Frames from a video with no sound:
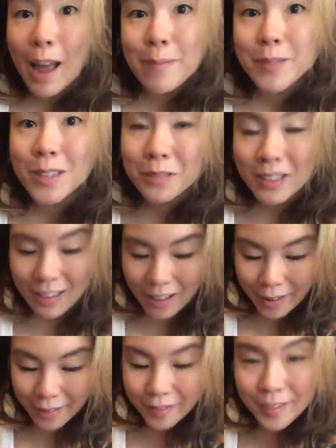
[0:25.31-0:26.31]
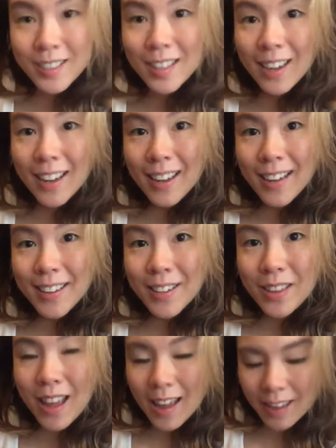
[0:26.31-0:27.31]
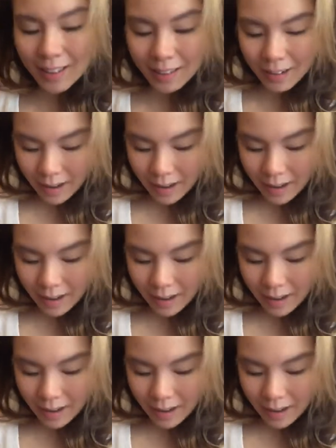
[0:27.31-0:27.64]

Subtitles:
absolutely loves, so that